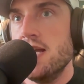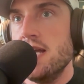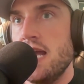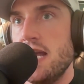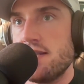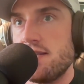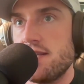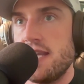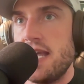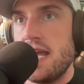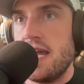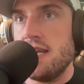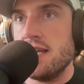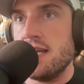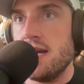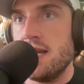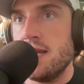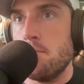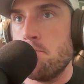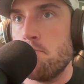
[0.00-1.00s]
it's again
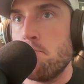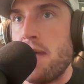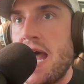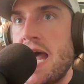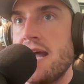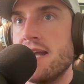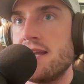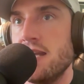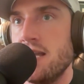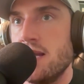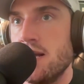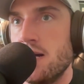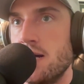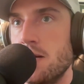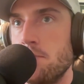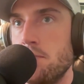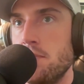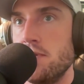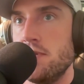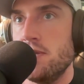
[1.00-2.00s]
kind of backing
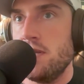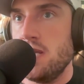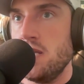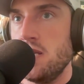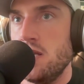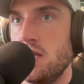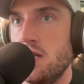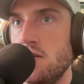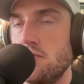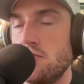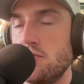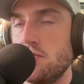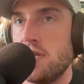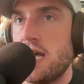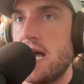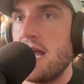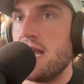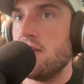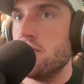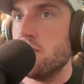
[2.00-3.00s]
up the
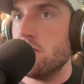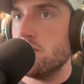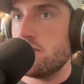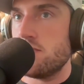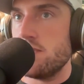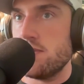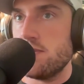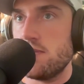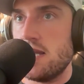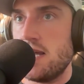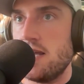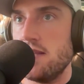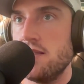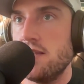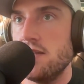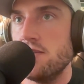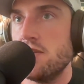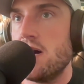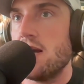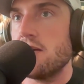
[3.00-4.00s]
diagnosis that
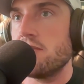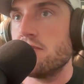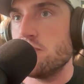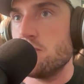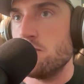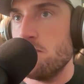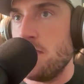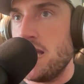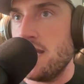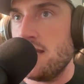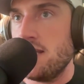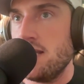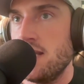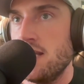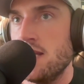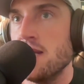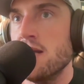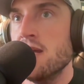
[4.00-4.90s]
the doctor's making,